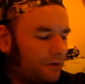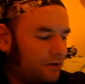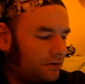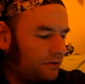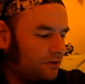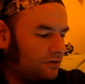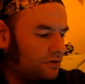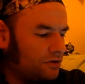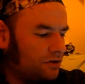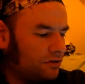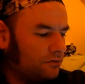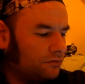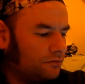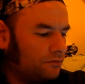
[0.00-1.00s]
anything to
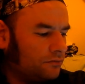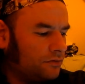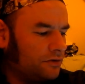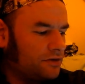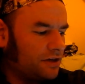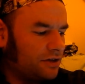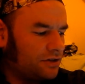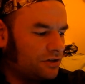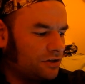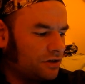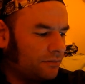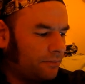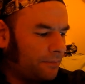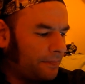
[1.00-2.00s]
do with censorship.